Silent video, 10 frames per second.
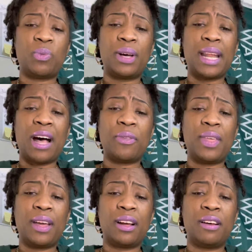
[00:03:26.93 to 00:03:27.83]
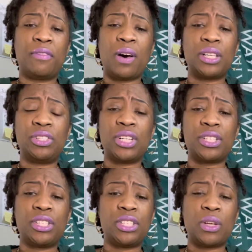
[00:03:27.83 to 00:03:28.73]
one out there of all the
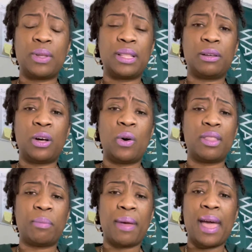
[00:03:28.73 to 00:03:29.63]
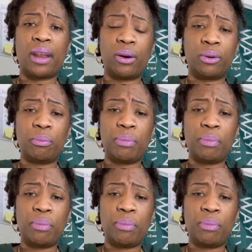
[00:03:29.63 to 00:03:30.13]
judges on the on the panel.